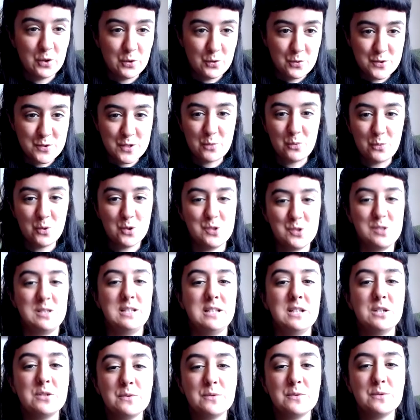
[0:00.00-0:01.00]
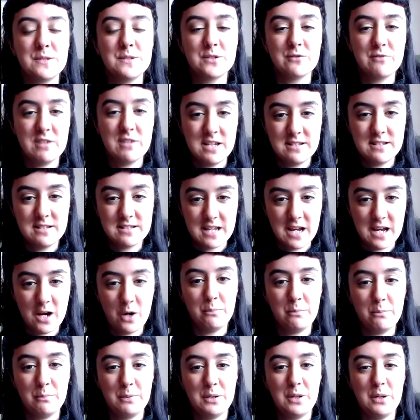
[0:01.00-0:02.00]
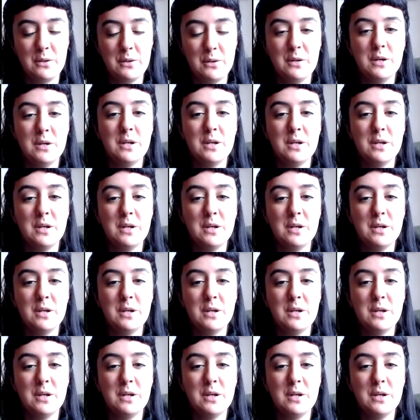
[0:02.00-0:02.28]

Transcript: also watch the little screen to help you.